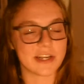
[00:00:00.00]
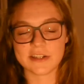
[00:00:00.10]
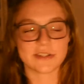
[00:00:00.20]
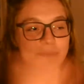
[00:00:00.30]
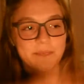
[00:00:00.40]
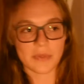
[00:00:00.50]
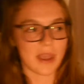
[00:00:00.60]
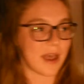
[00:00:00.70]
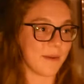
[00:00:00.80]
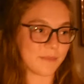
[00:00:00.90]
challenge.
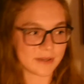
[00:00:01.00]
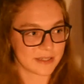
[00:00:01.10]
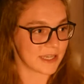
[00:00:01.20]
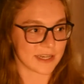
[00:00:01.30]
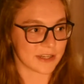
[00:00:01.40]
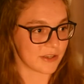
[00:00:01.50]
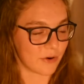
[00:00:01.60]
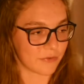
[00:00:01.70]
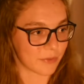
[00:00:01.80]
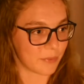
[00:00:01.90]
I'm getting
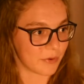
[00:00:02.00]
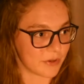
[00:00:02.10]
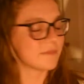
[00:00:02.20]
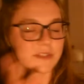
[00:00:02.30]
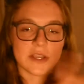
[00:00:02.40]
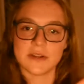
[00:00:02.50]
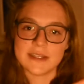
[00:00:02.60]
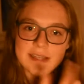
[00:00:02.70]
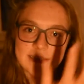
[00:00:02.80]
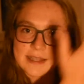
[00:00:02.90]
off the point. So
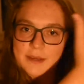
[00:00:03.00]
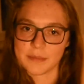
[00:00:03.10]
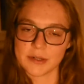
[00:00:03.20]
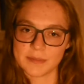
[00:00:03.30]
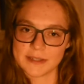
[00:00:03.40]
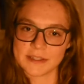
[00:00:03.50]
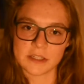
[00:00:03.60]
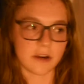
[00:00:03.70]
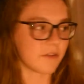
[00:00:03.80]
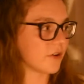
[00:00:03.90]
this has like purple on the
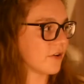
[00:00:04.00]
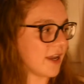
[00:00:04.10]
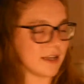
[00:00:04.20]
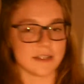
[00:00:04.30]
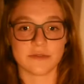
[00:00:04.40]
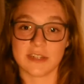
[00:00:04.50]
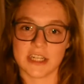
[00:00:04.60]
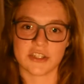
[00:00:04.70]
cover and it's really